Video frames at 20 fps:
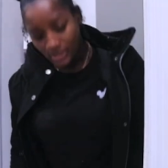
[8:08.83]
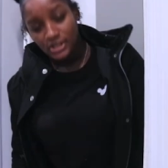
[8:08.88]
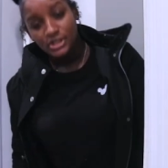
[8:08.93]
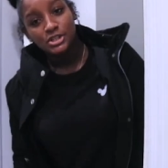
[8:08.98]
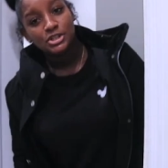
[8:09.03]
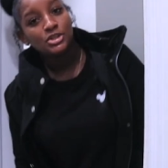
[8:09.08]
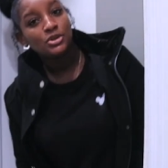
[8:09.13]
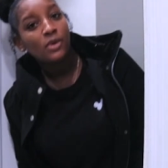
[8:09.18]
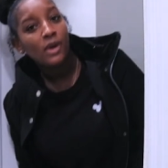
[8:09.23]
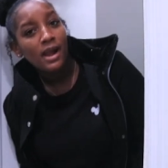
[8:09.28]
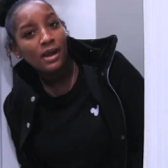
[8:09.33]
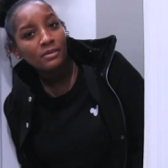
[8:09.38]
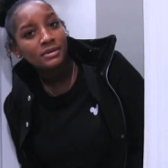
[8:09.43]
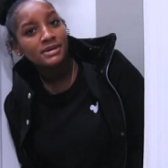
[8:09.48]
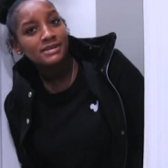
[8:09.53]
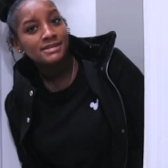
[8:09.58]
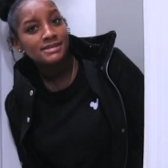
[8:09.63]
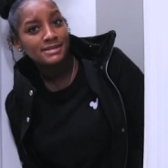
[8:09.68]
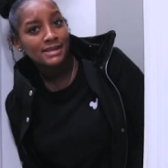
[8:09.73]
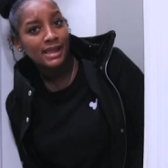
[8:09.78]
So I
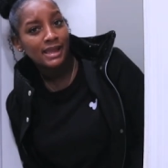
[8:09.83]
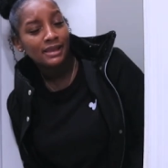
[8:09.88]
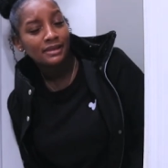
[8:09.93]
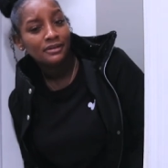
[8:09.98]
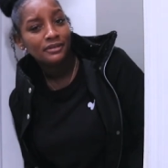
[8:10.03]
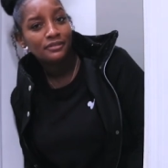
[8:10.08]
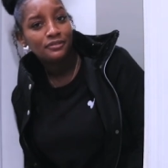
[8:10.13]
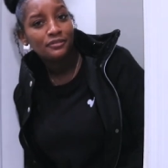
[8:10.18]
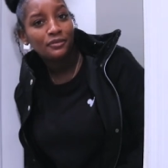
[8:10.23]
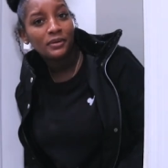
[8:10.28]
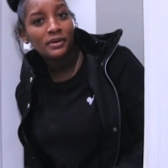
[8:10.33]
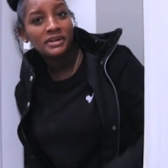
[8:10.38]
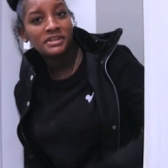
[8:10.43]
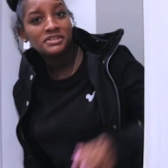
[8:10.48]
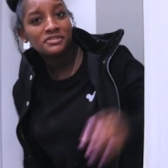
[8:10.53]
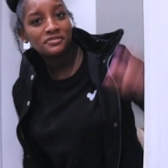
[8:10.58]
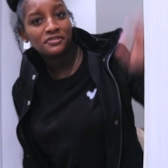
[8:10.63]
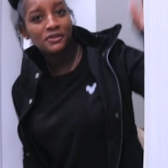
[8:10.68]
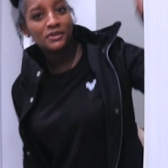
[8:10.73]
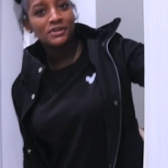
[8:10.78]
would say, for his
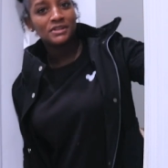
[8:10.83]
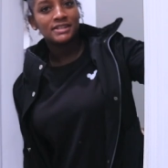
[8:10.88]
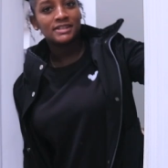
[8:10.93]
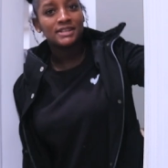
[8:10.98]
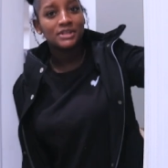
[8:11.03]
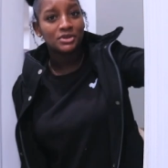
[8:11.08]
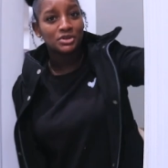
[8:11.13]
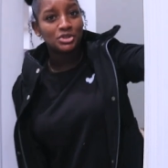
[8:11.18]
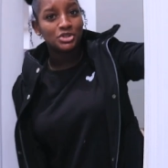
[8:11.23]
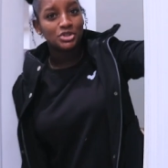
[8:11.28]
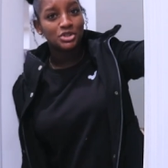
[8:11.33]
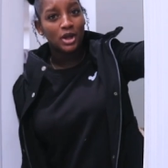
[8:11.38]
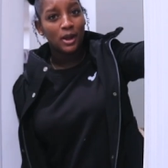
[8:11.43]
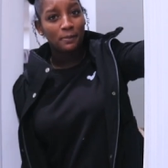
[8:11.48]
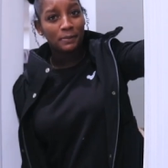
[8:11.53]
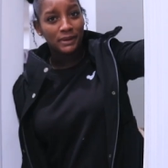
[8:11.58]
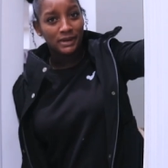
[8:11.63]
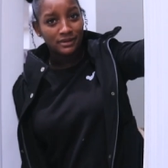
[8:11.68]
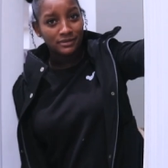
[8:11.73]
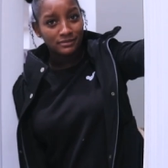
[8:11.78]
first little
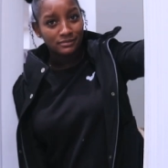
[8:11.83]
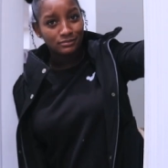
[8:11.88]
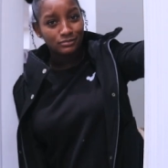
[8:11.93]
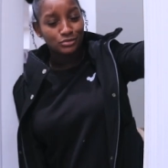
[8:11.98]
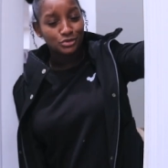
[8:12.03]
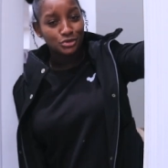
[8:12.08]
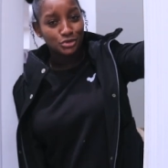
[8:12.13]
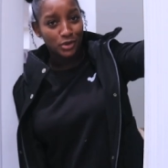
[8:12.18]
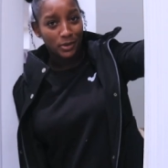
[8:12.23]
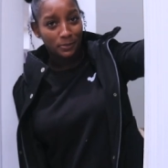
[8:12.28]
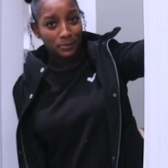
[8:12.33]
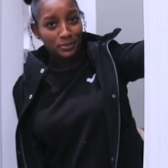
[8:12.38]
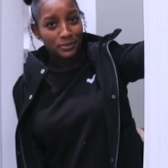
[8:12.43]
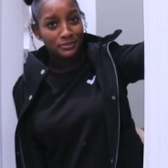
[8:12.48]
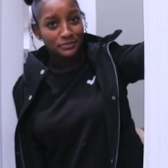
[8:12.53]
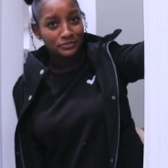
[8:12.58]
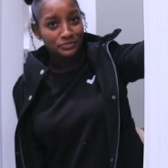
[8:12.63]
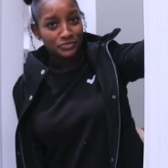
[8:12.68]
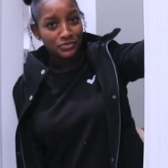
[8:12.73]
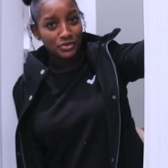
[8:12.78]
shopping trip
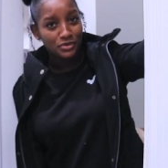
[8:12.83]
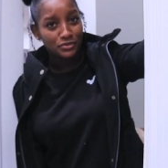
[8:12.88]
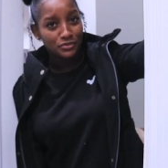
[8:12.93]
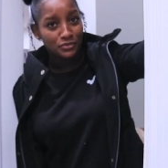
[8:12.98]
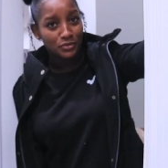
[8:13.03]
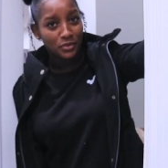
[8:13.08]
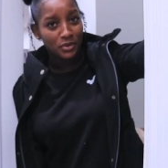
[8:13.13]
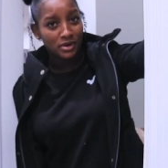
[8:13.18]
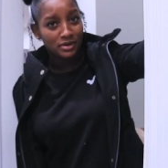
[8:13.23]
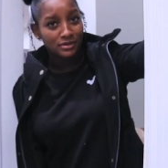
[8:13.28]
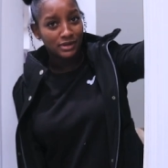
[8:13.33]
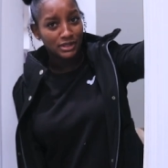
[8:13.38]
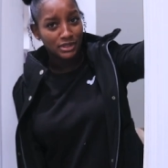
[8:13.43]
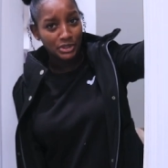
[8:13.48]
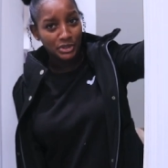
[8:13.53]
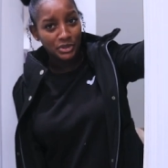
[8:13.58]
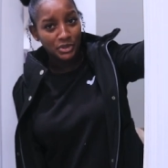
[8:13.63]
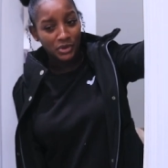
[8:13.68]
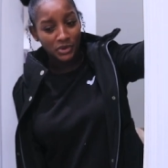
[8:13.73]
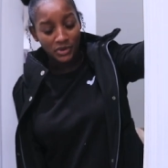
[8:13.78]
for a
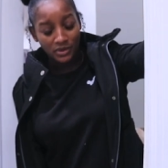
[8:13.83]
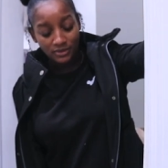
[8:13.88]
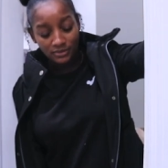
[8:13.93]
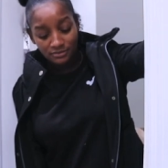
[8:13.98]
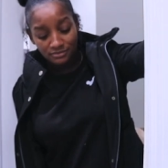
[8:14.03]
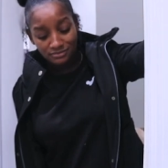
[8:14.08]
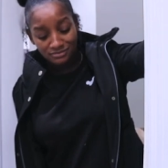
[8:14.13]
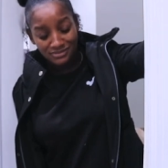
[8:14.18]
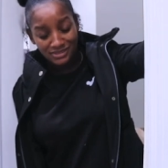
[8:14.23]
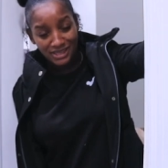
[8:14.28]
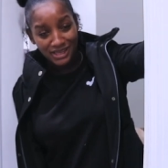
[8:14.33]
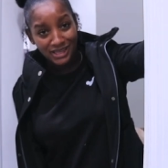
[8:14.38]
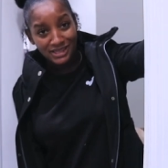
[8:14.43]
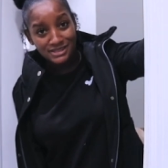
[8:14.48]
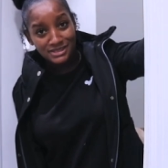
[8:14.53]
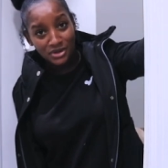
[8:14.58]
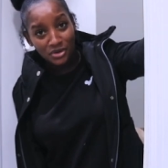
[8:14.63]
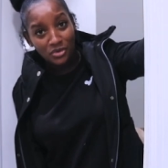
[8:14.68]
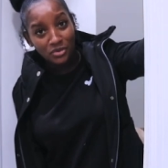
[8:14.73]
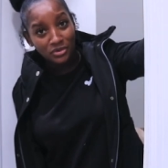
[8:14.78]
little girl, his
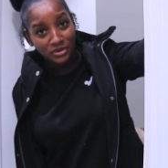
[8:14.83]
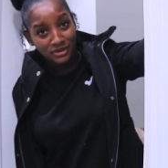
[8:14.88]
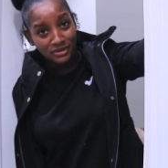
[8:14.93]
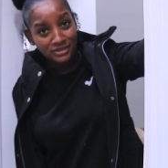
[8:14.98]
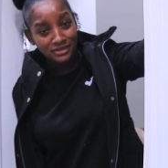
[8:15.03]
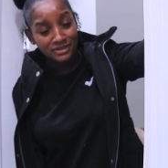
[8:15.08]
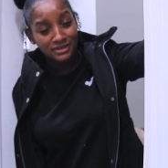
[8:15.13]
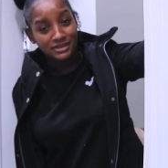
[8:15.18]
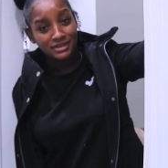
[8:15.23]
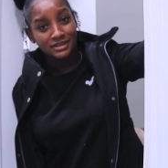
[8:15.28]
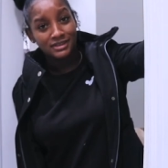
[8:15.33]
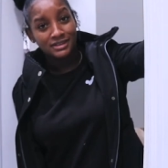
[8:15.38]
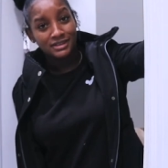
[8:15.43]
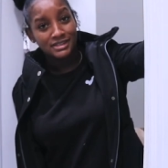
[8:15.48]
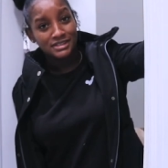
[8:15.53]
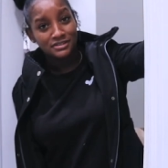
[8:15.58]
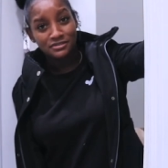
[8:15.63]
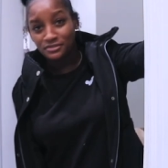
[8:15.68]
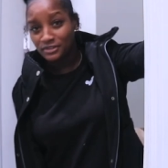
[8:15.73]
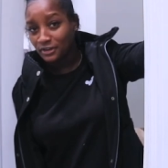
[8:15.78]
own,
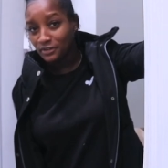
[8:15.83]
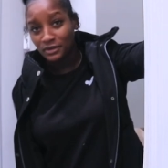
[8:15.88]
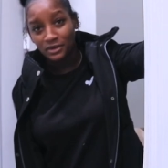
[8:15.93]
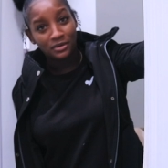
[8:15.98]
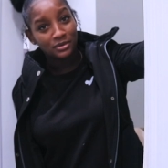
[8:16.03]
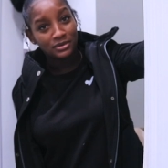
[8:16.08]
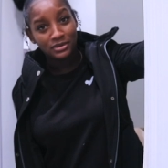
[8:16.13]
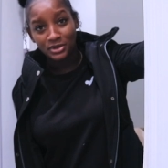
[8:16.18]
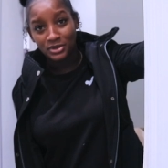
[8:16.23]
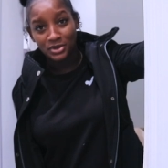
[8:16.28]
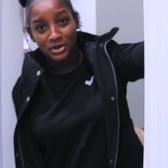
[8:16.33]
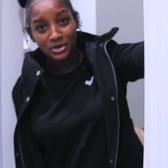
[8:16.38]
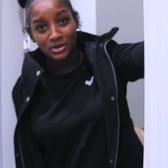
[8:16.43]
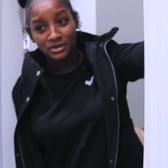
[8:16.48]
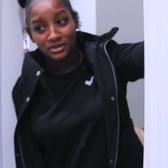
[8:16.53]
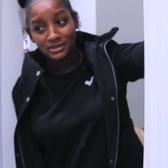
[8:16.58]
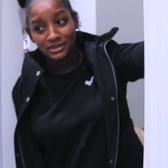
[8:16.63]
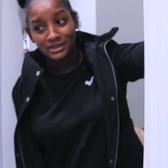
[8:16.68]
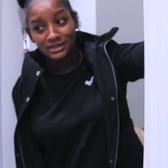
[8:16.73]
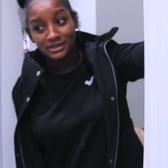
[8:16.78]
his very own little
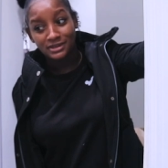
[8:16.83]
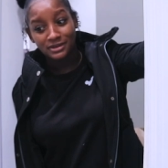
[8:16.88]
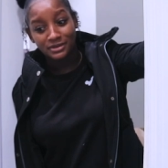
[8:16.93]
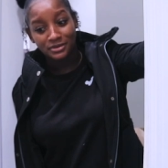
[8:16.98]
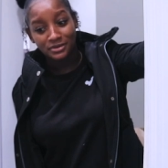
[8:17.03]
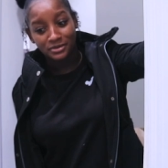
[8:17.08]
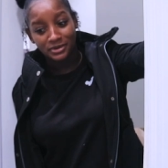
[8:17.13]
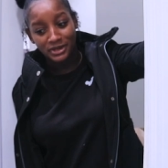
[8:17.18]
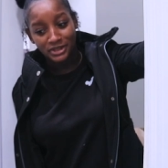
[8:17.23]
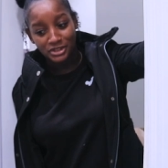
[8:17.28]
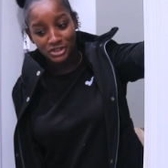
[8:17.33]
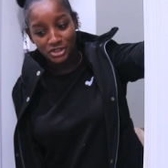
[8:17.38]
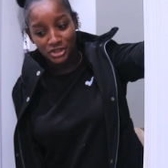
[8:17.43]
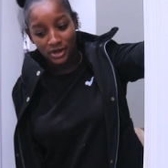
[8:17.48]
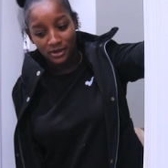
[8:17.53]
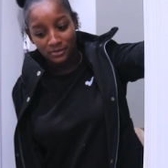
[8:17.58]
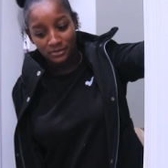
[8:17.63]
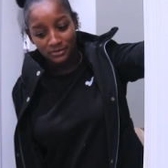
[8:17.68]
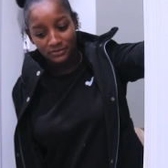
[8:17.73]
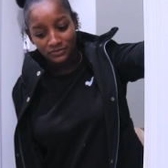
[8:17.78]
girl, he did a great
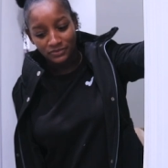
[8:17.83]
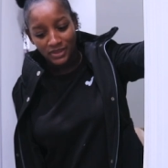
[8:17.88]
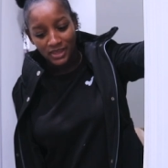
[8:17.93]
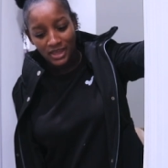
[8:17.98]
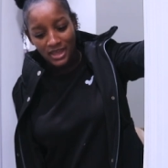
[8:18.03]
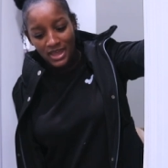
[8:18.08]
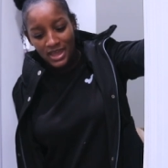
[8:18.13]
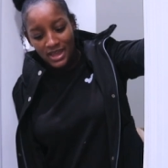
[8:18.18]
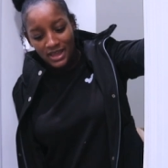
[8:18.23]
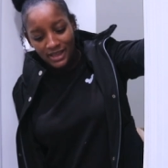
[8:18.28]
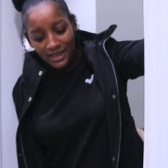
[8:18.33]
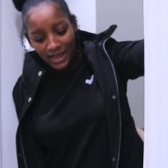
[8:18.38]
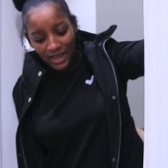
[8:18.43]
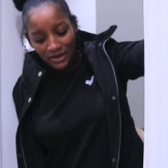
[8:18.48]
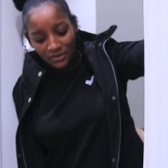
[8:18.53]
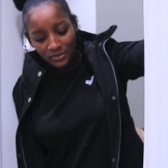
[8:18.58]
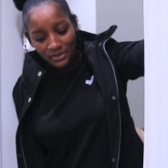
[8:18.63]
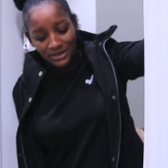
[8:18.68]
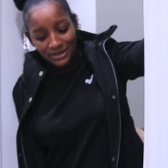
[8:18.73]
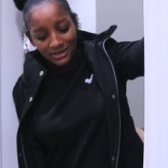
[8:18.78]
job.
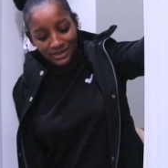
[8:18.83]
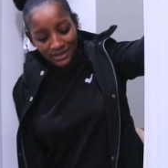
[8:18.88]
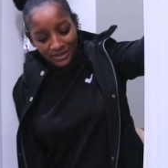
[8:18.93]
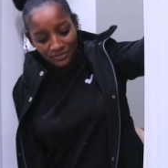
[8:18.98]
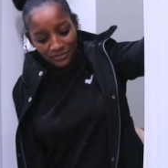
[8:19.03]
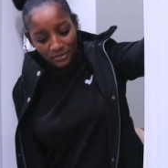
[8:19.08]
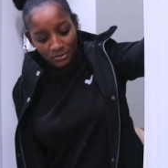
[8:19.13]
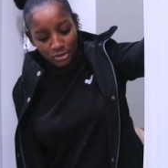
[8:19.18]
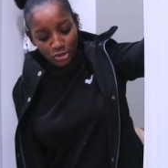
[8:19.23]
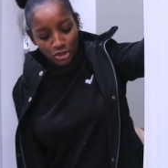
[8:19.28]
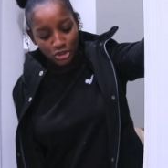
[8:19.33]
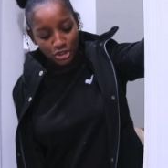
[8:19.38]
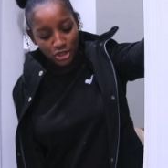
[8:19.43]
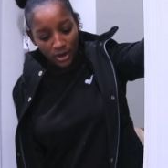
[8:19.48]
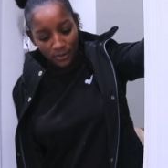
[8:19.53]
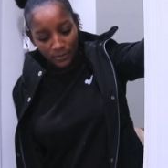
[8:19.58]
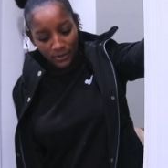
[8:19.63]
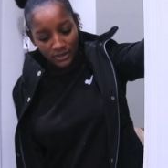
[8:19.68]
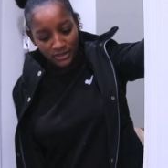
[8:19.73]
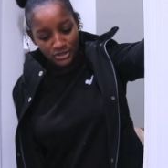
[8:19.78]
Can we leave him to
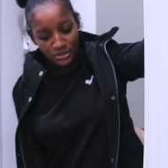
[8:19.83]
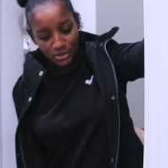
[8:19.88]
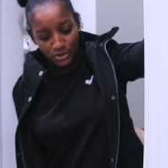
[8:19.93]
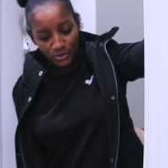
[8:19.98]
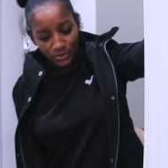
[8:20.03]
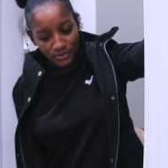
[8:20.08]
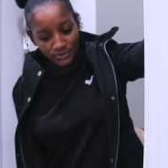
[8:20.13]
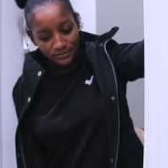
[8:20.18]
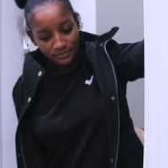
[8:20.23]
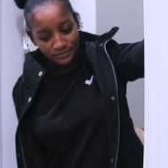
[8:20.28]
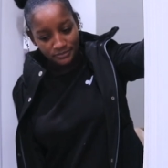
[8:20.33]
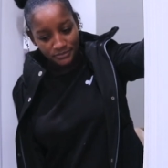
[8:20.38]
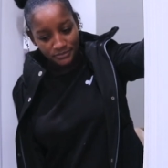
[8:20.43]
shop on his own?